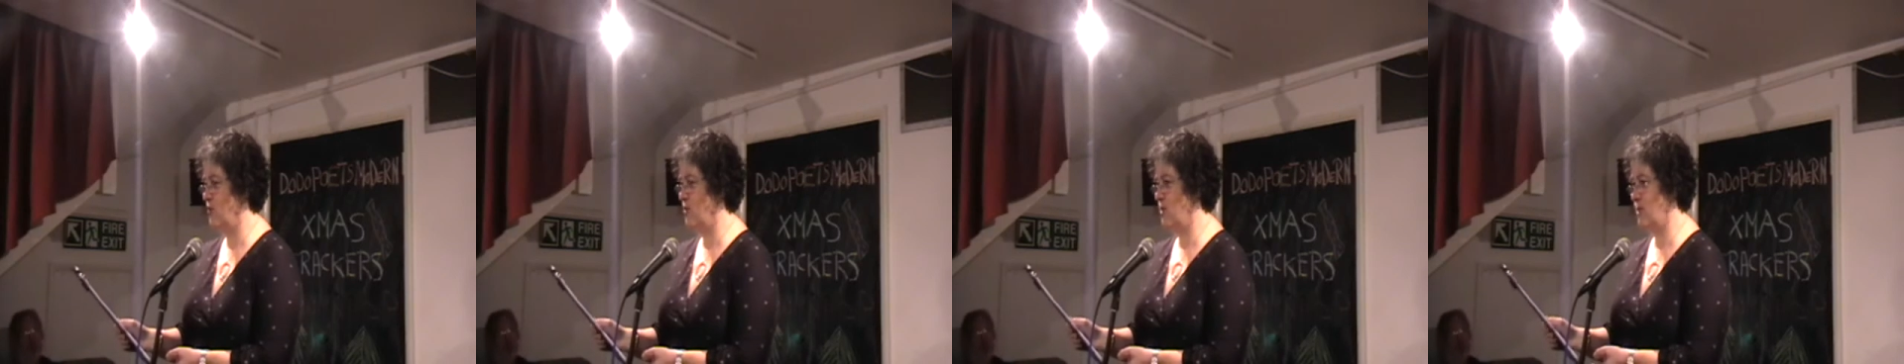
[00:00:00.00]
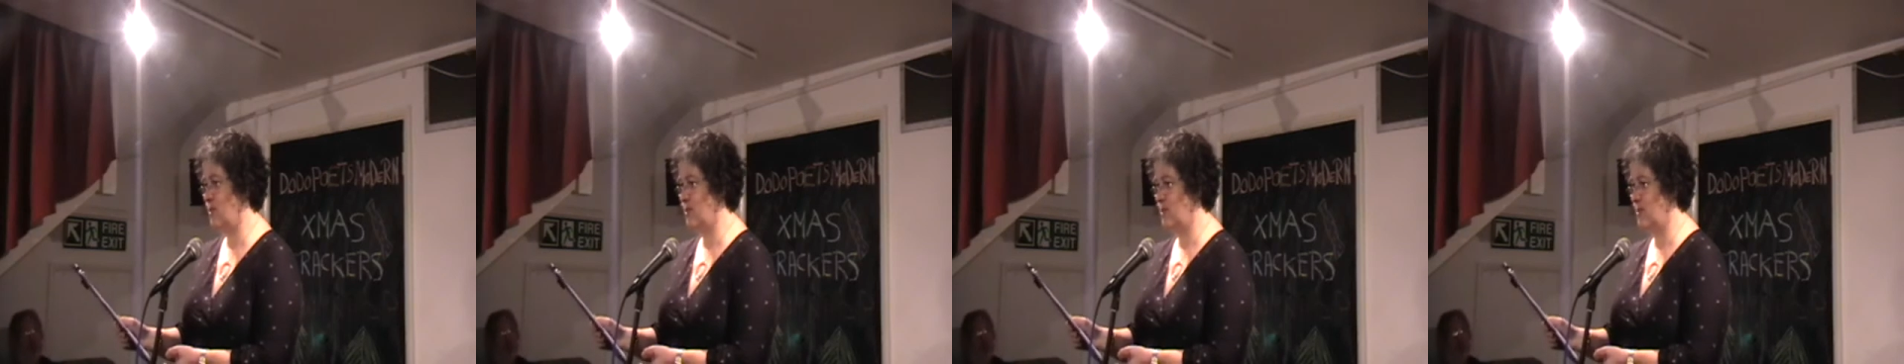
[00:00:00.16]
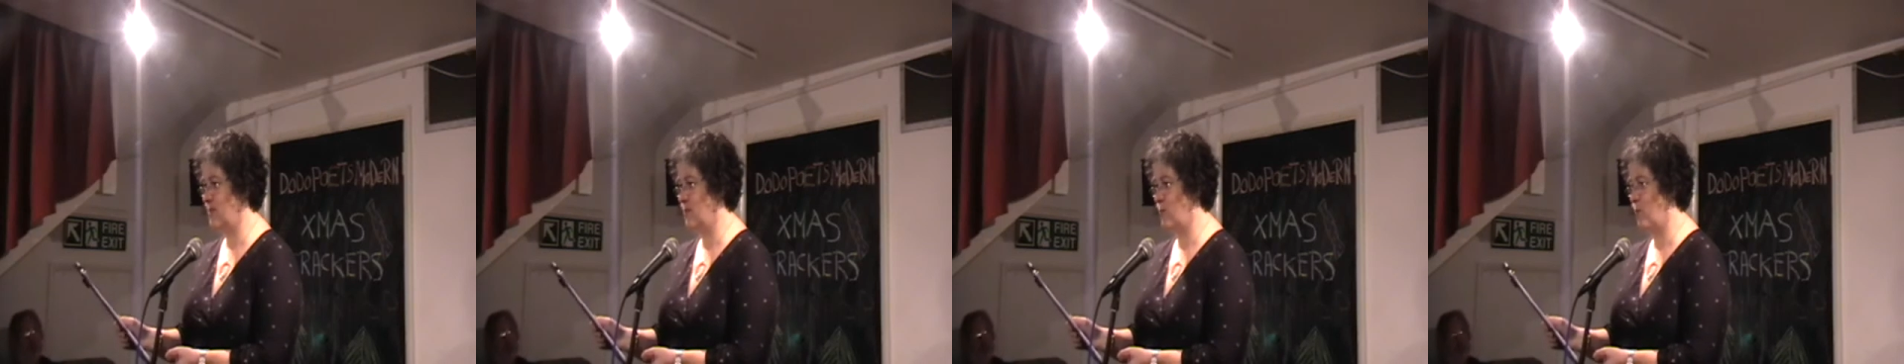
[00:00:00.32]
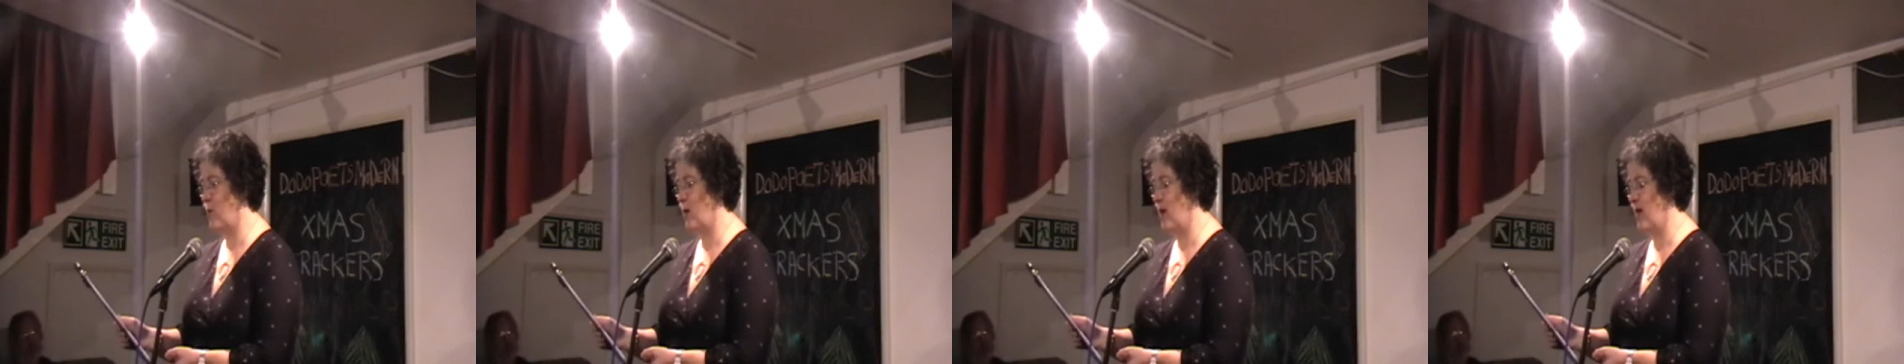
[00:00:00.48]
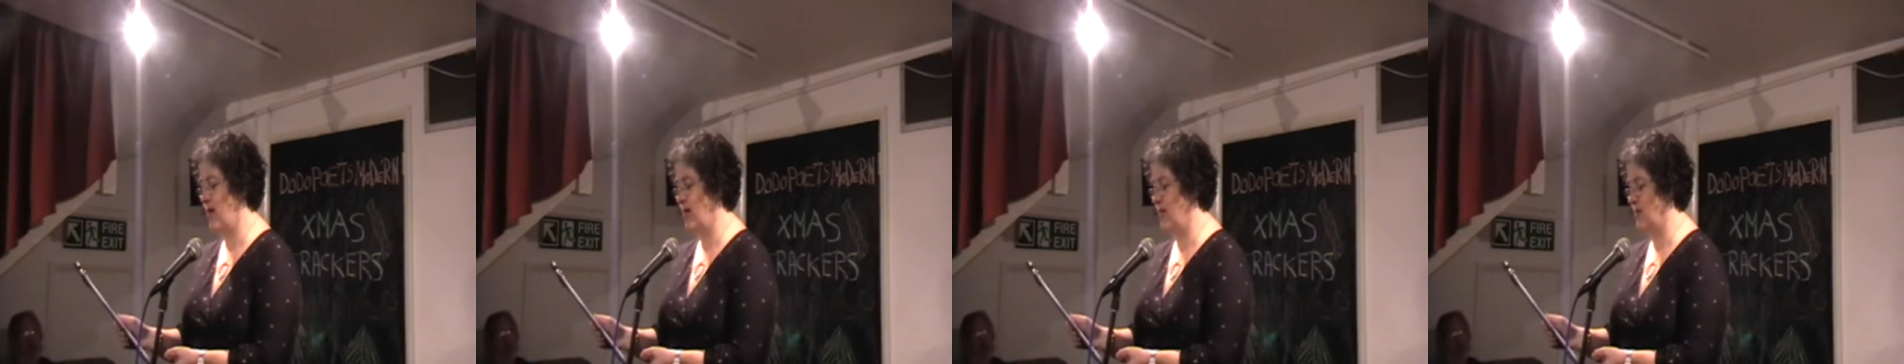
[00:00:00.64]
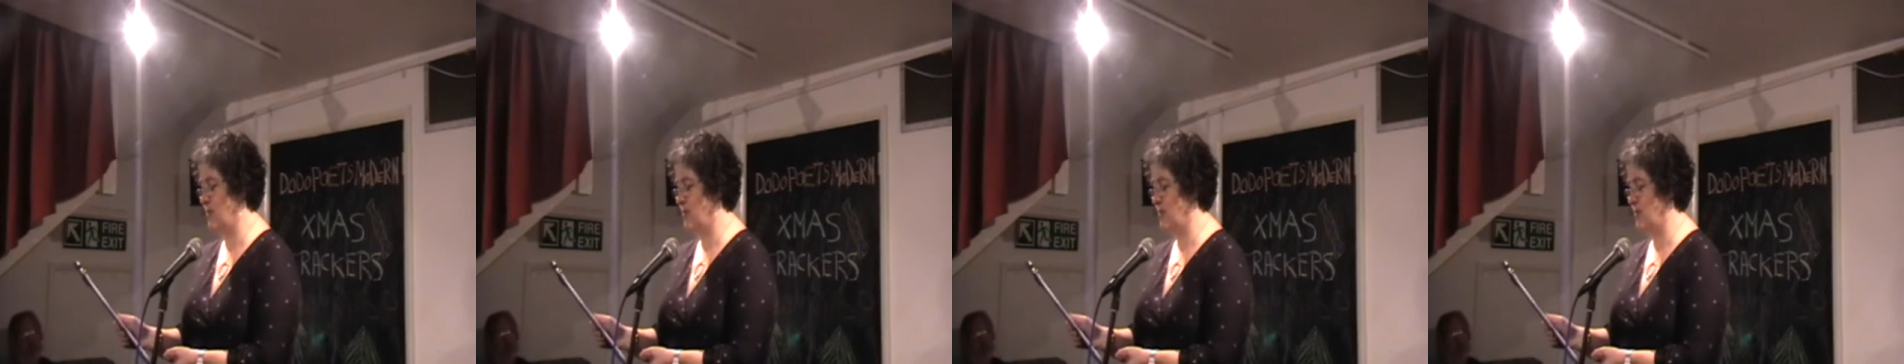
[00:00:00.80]
just the
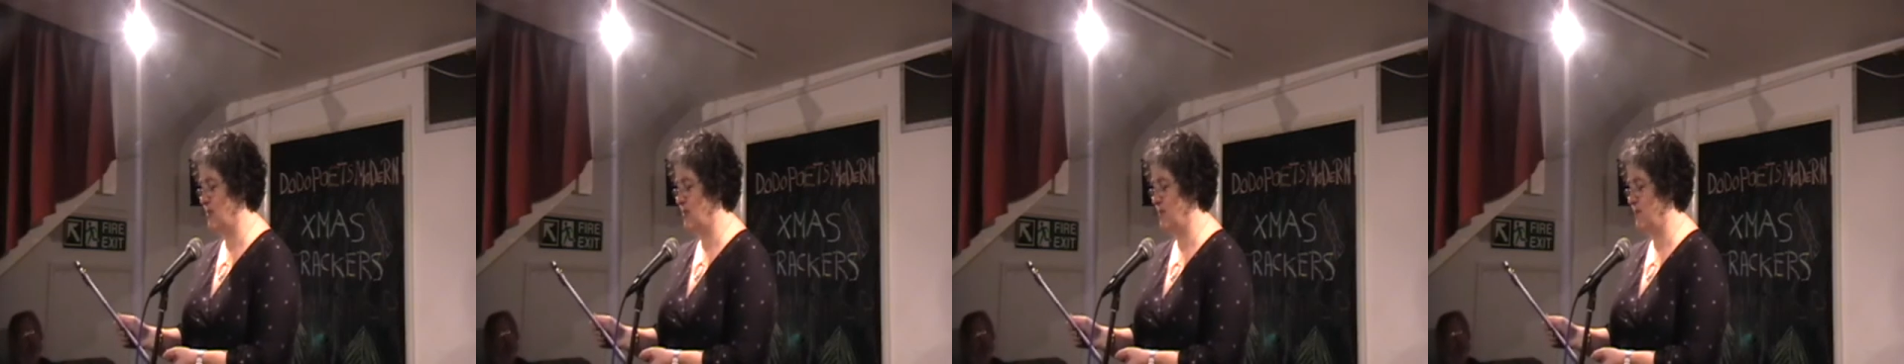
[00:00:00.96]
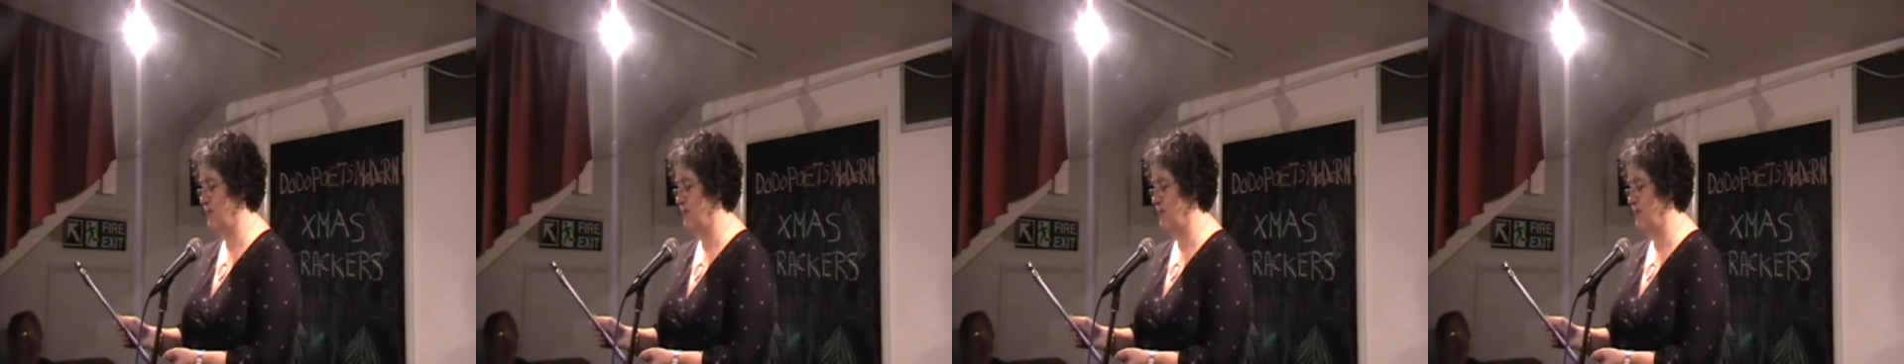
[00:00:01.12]
wallet?